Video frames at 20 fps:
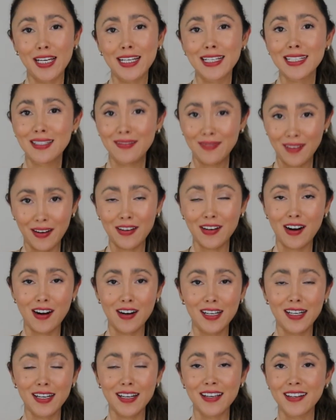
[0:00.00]
It's very hot
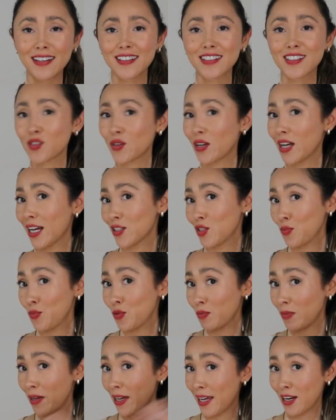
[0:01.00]
in here, so I have to
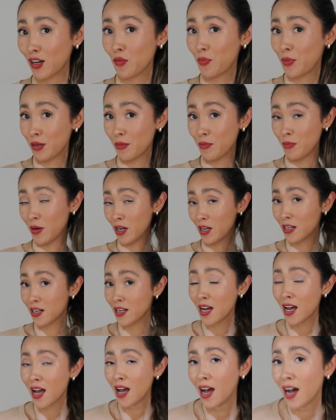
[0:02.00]
put my hair up in a bun
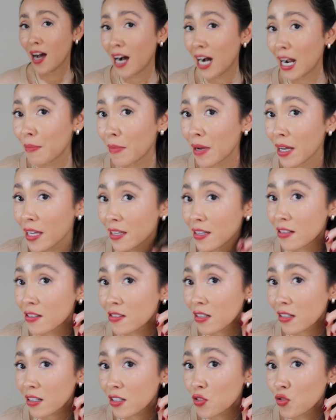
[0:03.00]
and my ears
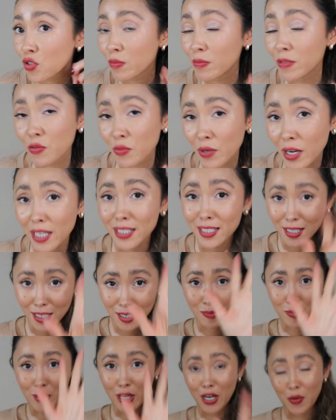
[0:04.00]
are extremely red.
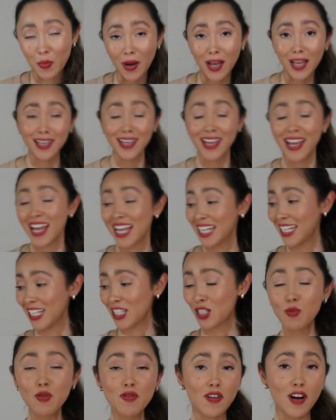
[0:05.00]
But anyway,
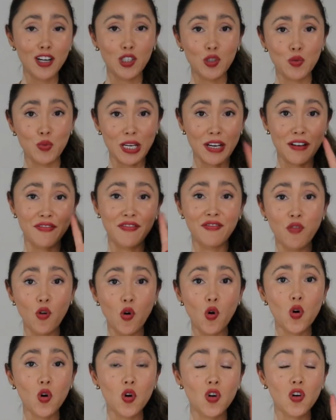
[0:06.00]
let's move on because we have
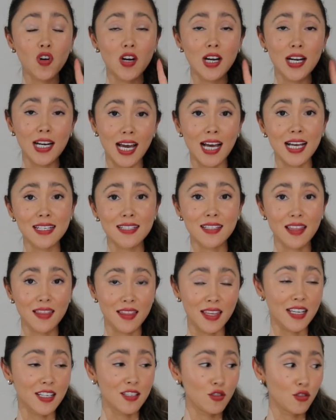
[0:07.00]
4 last
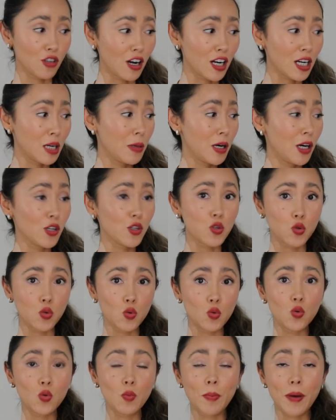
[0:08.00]
things to talk about.
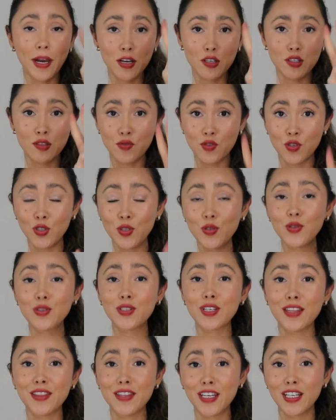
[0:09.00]
2 pairs of shoes
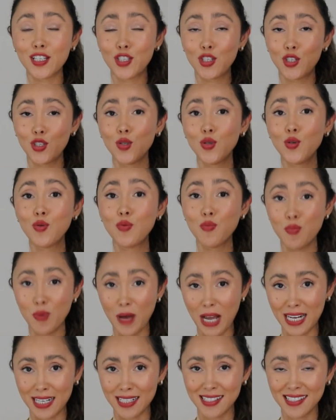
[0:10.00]
and then 2
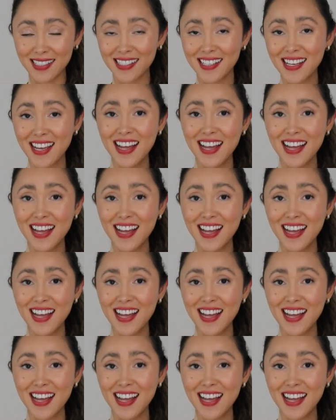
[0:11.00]
bags.